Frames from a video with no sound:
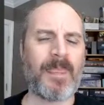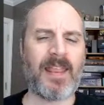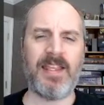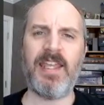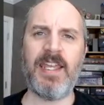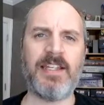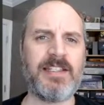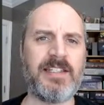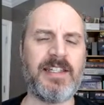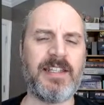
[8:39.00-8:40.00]

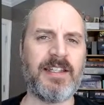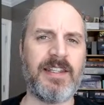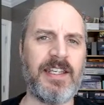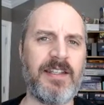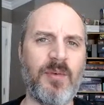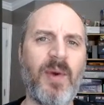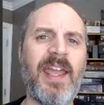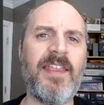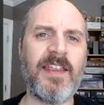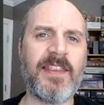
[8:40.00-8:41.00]
the
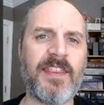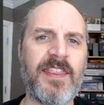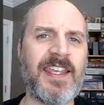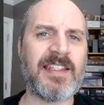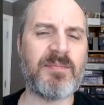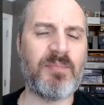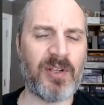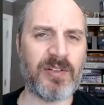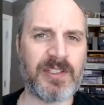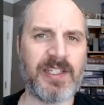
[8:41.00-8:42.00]
way that the thing is
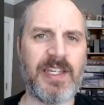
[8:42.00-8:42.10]
built